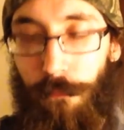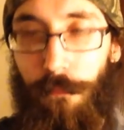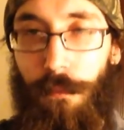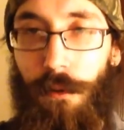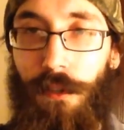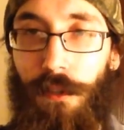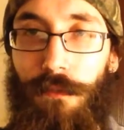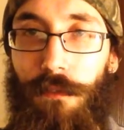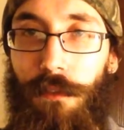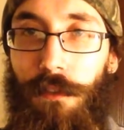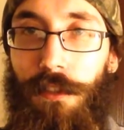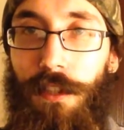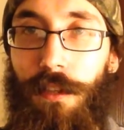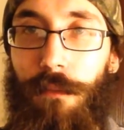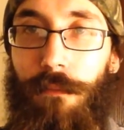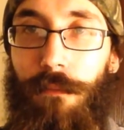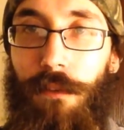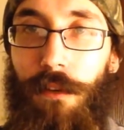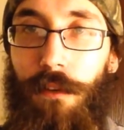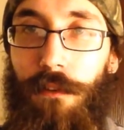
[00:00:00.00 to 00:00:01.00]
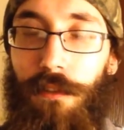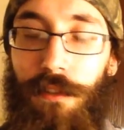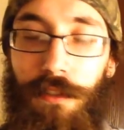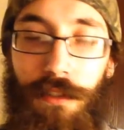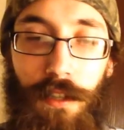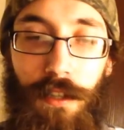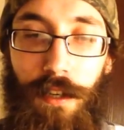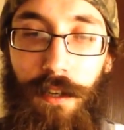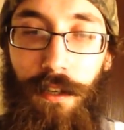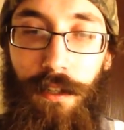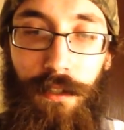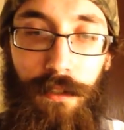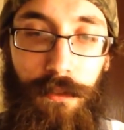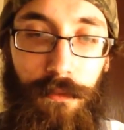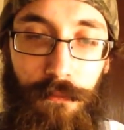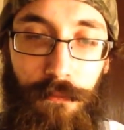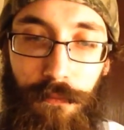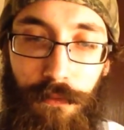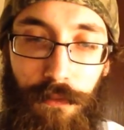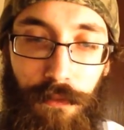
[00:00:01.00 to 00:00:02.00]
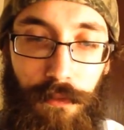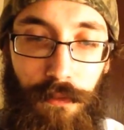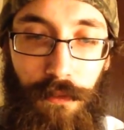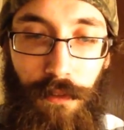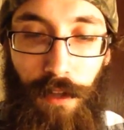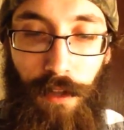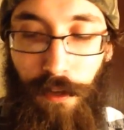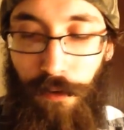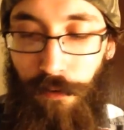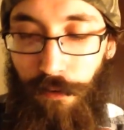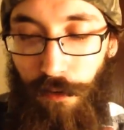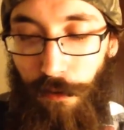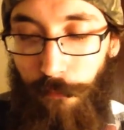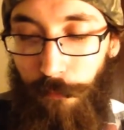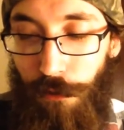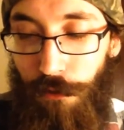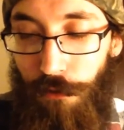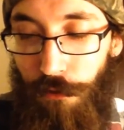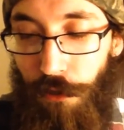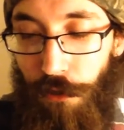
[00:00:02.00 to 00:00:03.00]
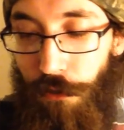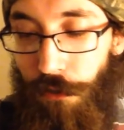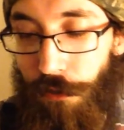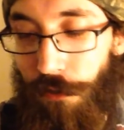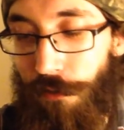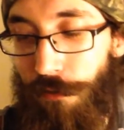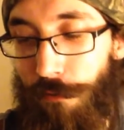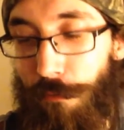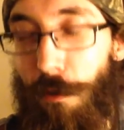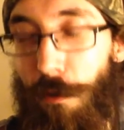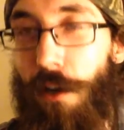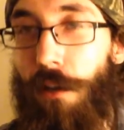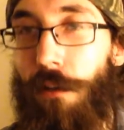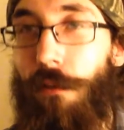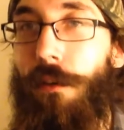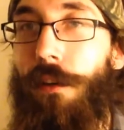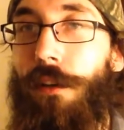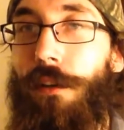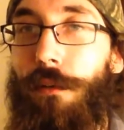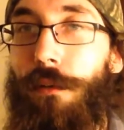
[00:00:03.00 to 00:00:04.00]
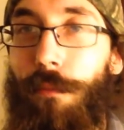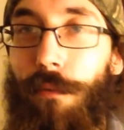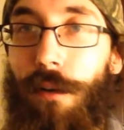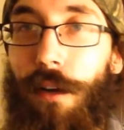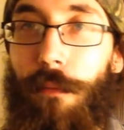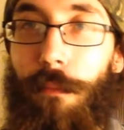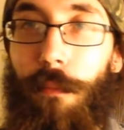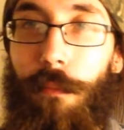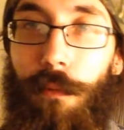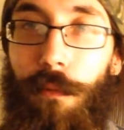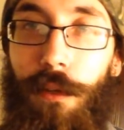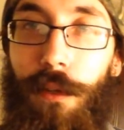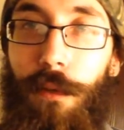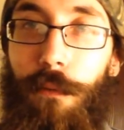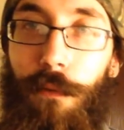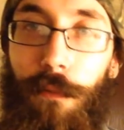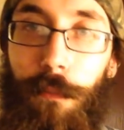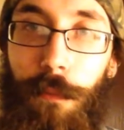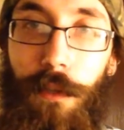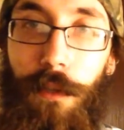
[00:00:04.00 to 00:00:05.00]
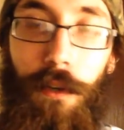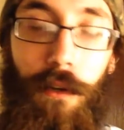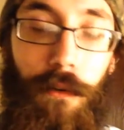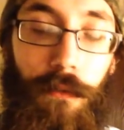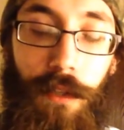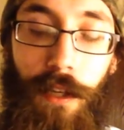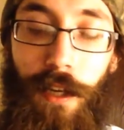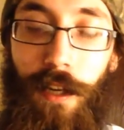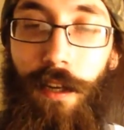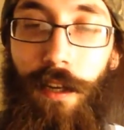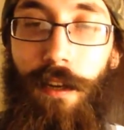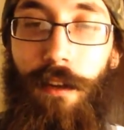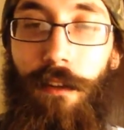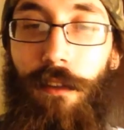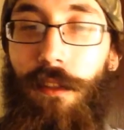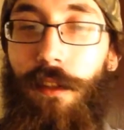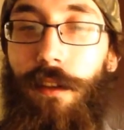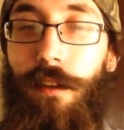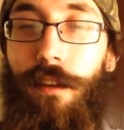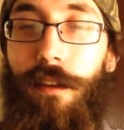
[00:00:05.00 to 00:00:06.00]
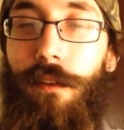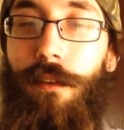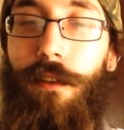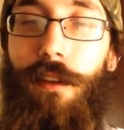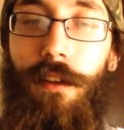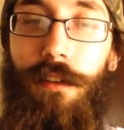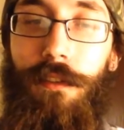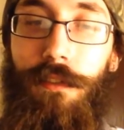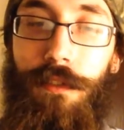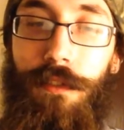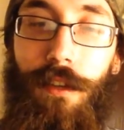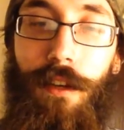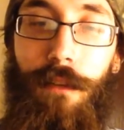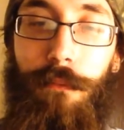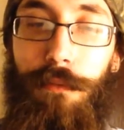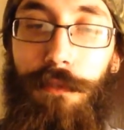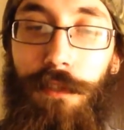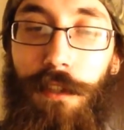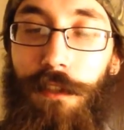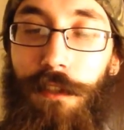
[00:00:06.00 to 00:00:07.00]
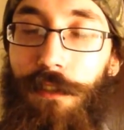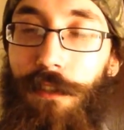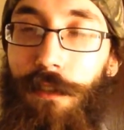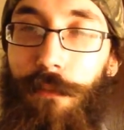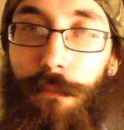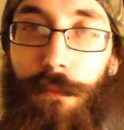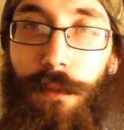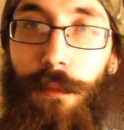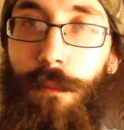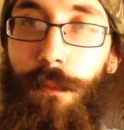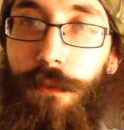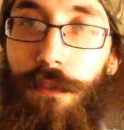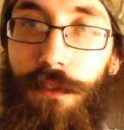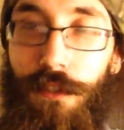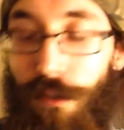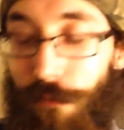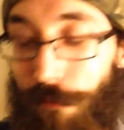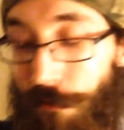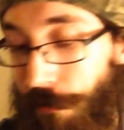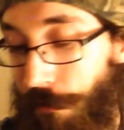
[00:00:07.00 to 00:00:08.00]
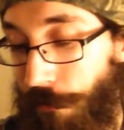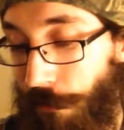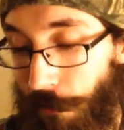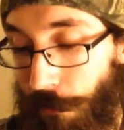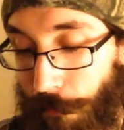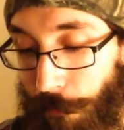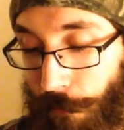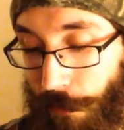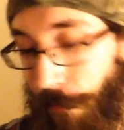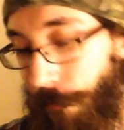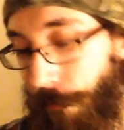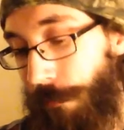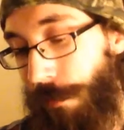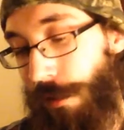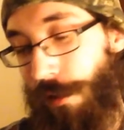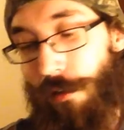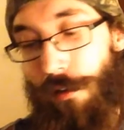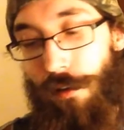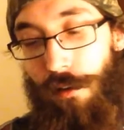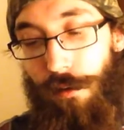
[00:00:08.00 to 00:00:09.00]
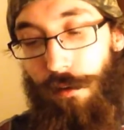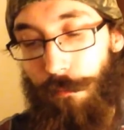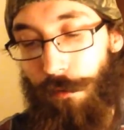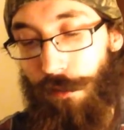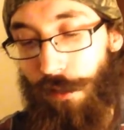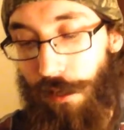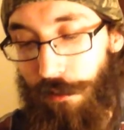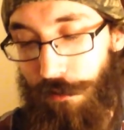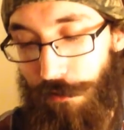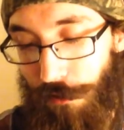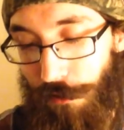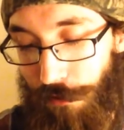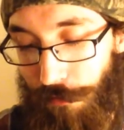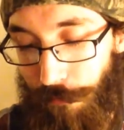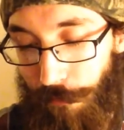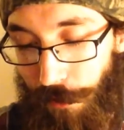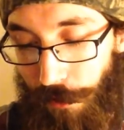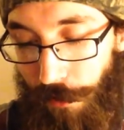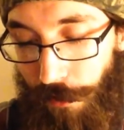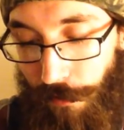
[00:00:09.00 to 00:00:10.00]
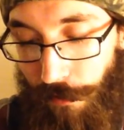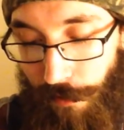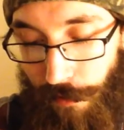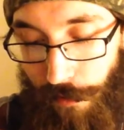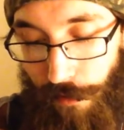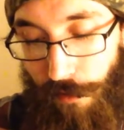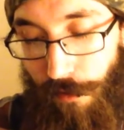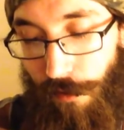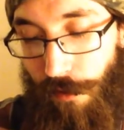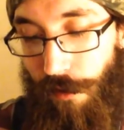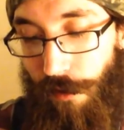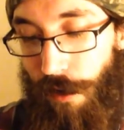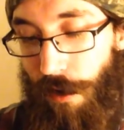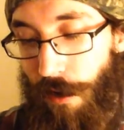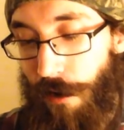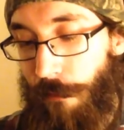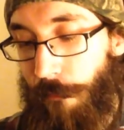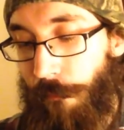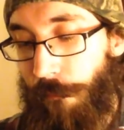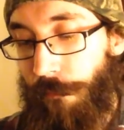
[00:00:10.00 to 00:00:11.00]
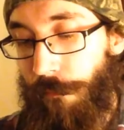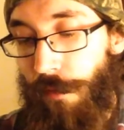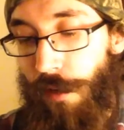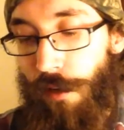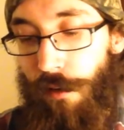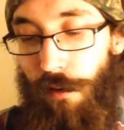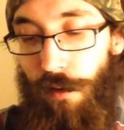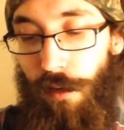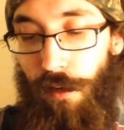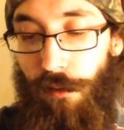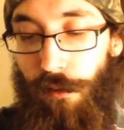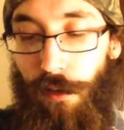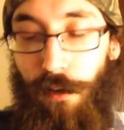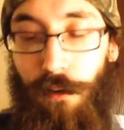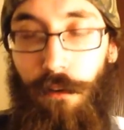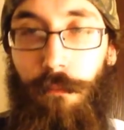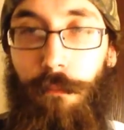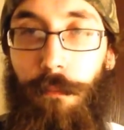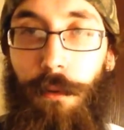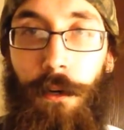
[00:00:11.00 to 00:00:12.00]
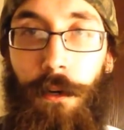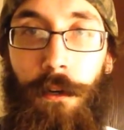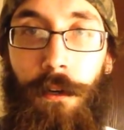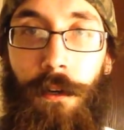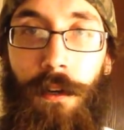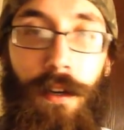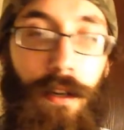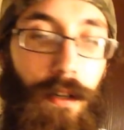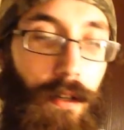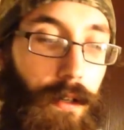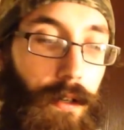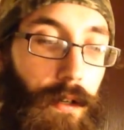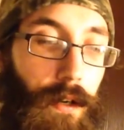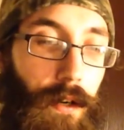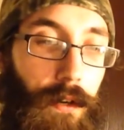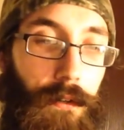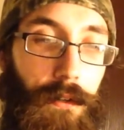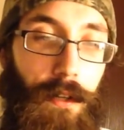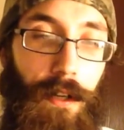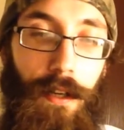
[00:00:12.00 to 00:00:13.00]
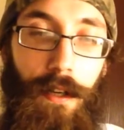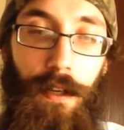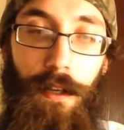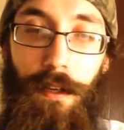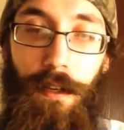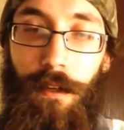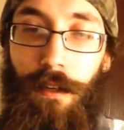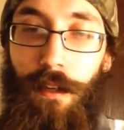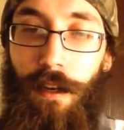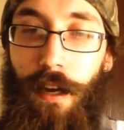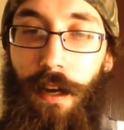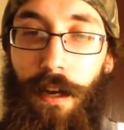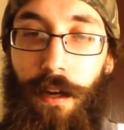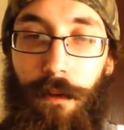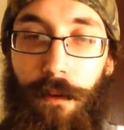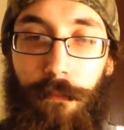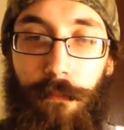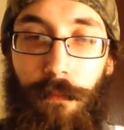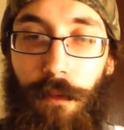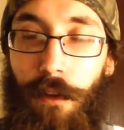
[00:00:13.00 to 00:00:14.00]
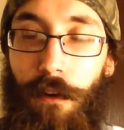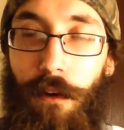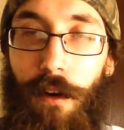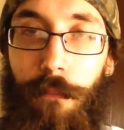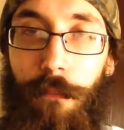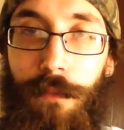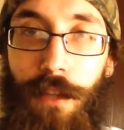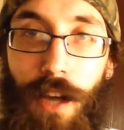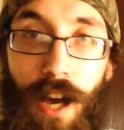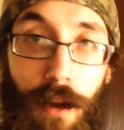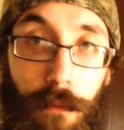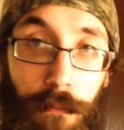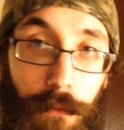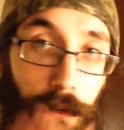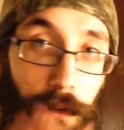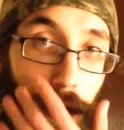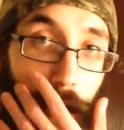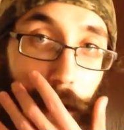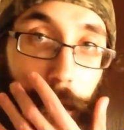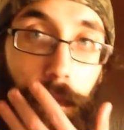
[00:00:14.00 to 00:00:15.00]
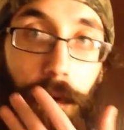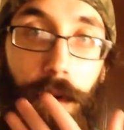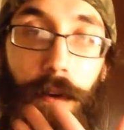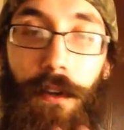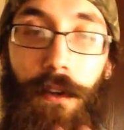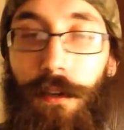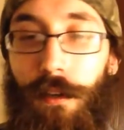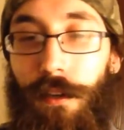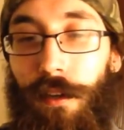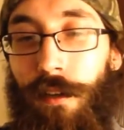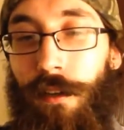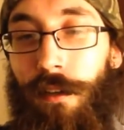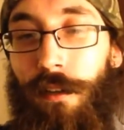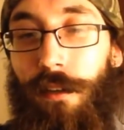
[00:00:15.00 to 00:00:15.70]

But for some folks, you could swallow it and you probably would be okay. I think it does upset some people's stomachs a little bit, but that's just me. They don't burn, okay. They're up top, they're not burning.